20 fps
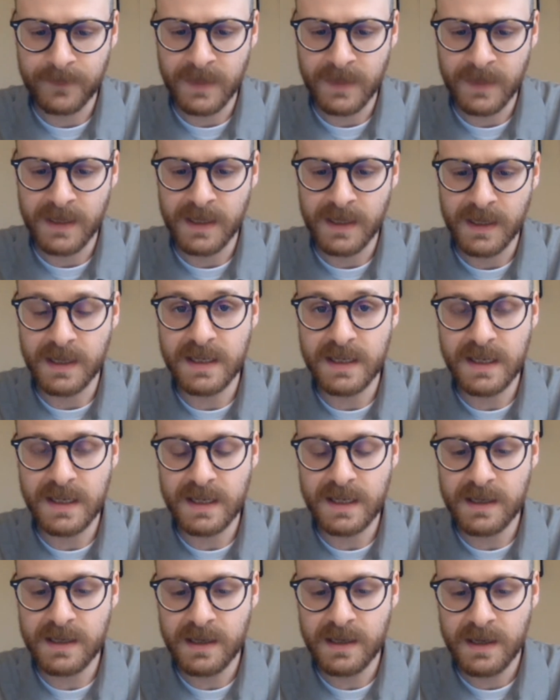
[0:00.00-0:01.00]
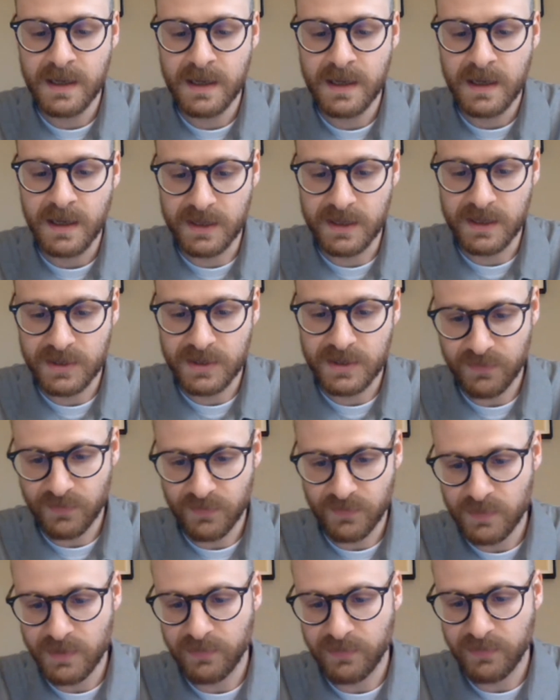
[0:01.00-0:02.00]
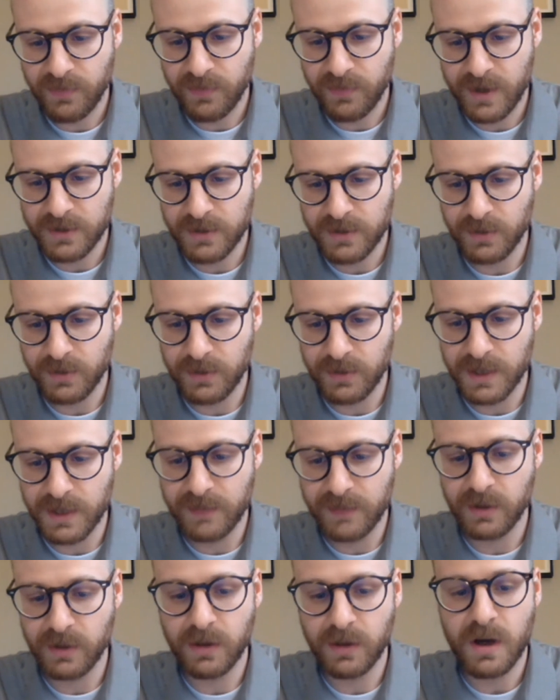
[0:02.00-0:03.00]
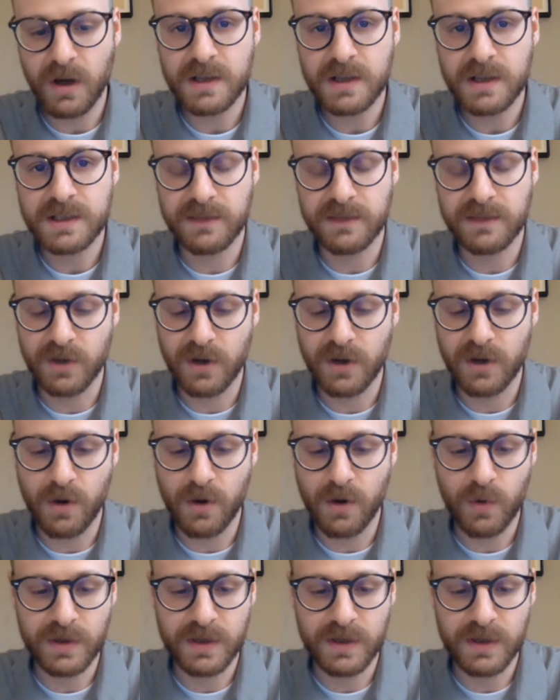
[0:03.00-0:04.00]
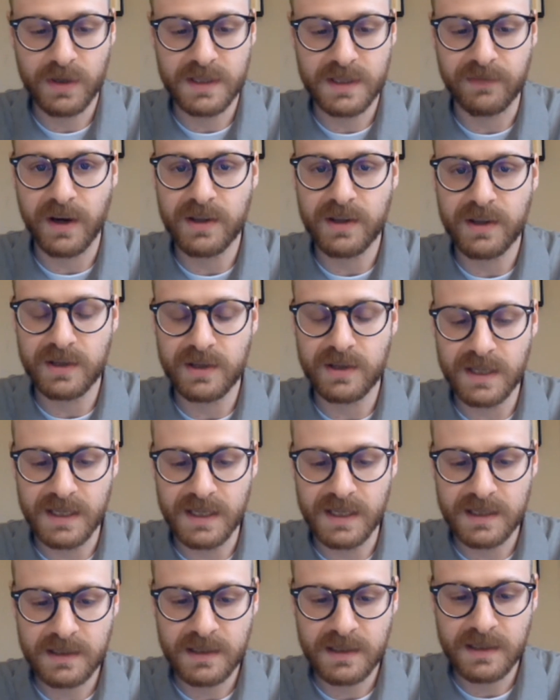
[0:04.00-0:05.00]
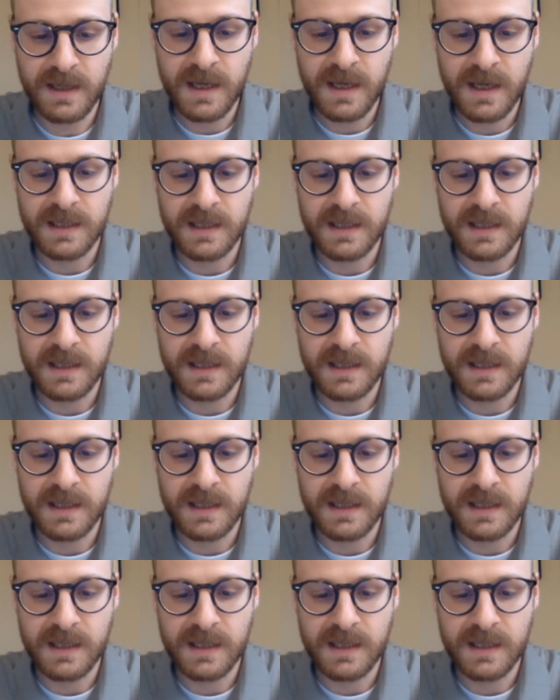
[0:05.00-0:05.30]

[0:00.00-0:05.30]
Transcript: Indeed, it is through the threshold of a loss of the coordinates of otherness that a